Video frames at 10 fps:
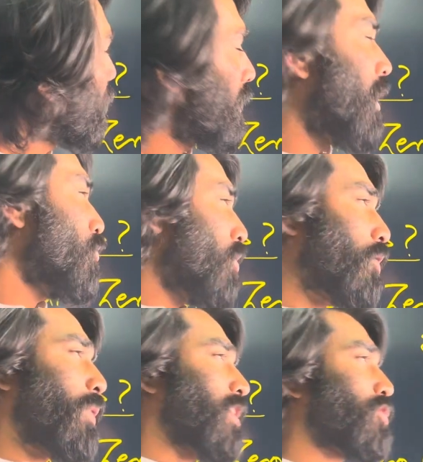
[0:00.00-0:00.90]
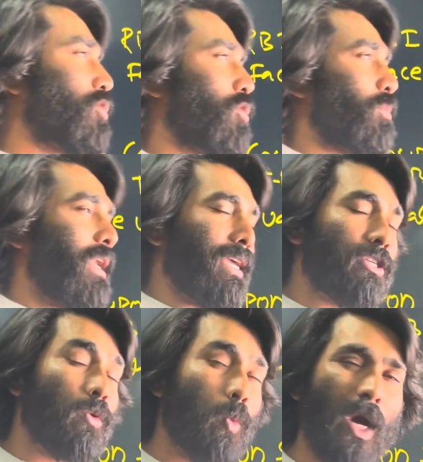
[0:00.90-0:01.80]
Now your question would be like,
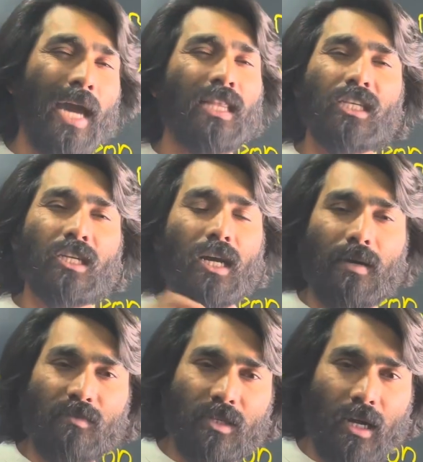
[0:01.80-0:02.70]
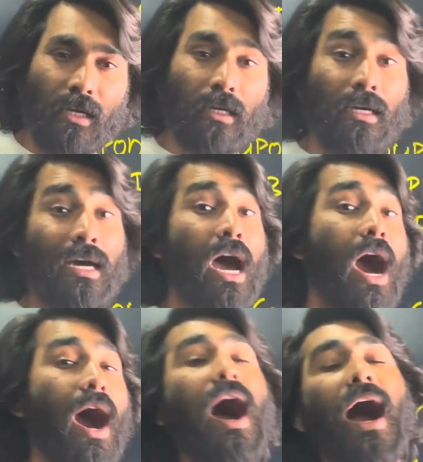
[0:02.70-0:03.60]
so why this comes under
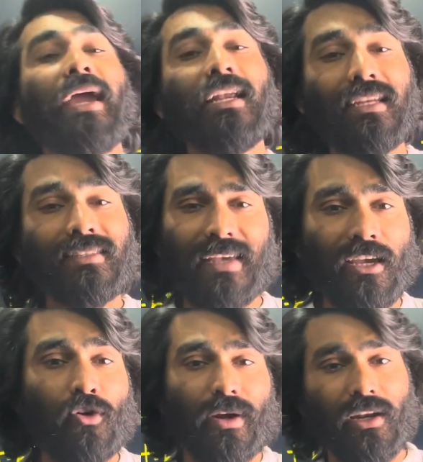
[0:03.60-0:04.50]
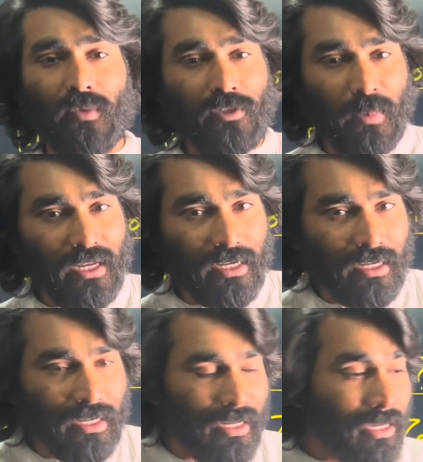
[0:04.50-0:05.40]
highly secured investment
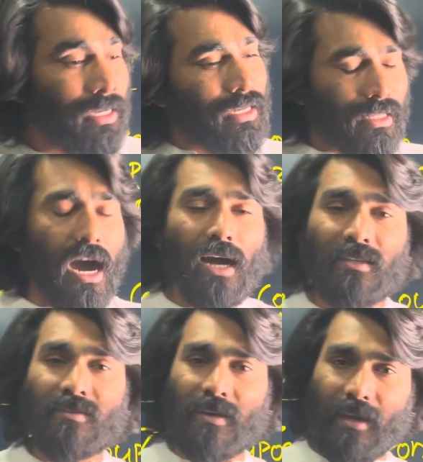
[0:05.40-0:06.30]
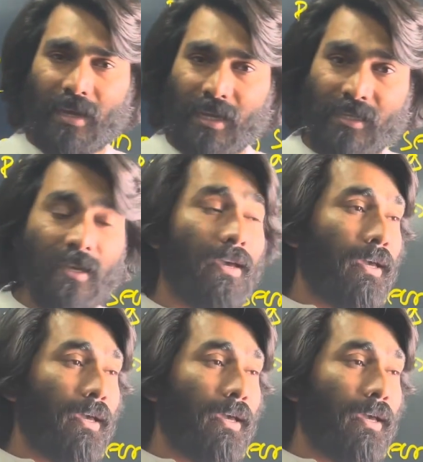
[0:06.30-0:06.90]
category? The answer is,